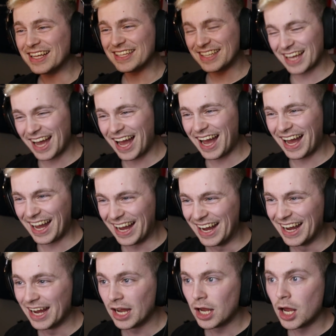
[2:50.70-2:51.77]

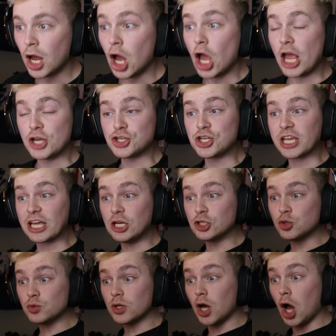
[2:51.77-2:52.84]
Yeah! Is she gonna
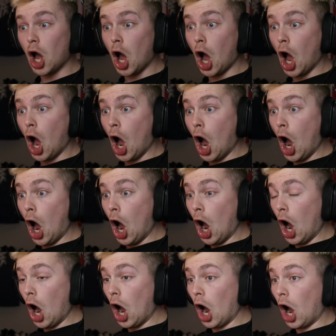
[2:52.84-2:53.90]
do the.
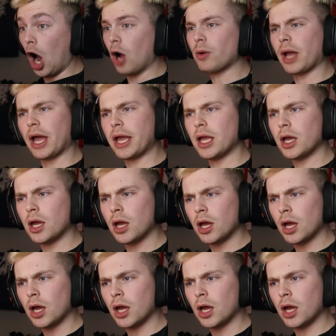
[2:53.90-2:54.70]
Okay.